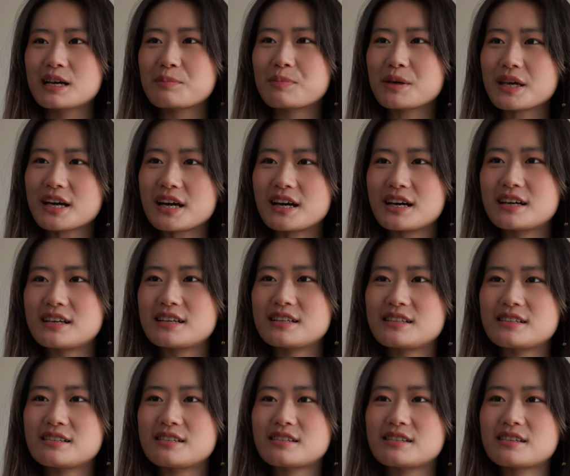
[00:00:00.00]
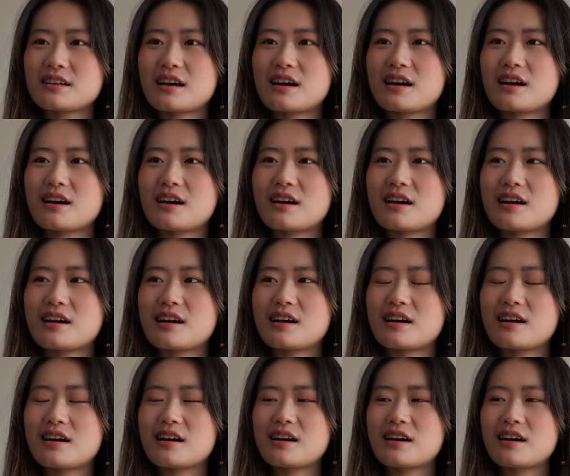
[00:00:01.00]
Because
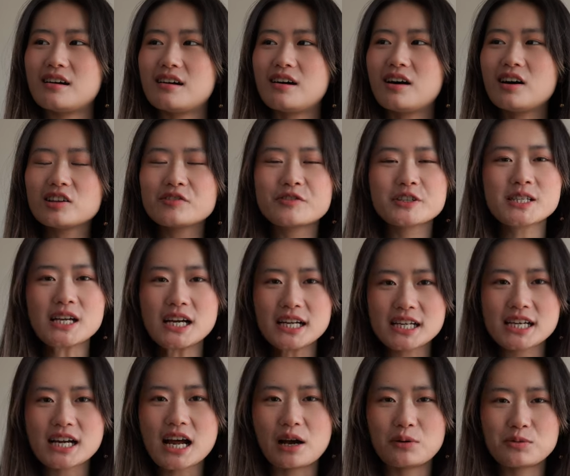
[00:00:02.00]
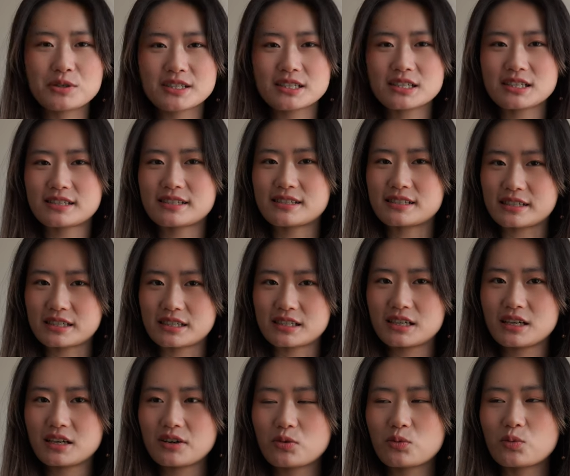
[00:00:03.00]
all of a sudden I was in a
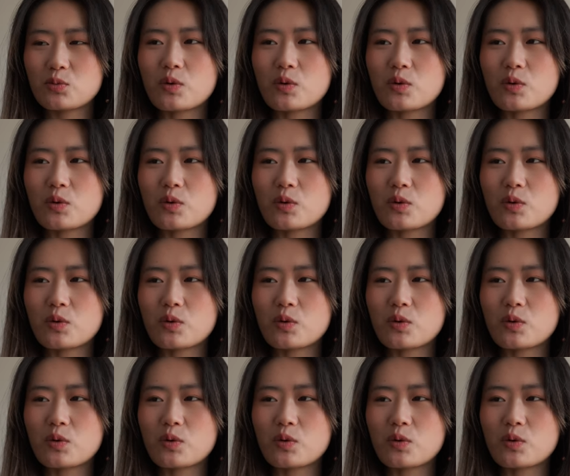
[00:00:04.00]
city